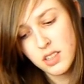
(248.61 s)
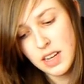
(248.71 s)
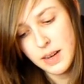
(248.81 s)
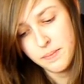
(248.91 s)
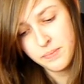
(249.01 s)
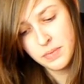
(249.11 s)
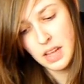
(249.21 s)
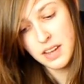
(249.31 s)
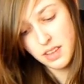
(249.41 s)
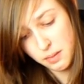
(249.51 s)

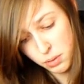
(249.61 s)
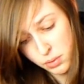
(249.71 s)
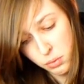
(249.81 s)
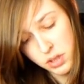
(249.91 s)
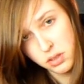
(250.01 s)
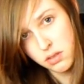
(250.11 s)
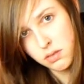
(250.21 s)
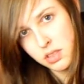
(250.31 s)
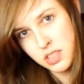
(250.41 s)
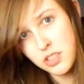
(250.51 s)
I probably will
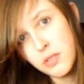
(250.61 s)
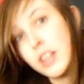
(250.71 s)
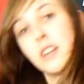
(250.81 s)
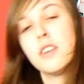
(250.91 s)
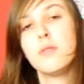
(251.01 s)
continue writing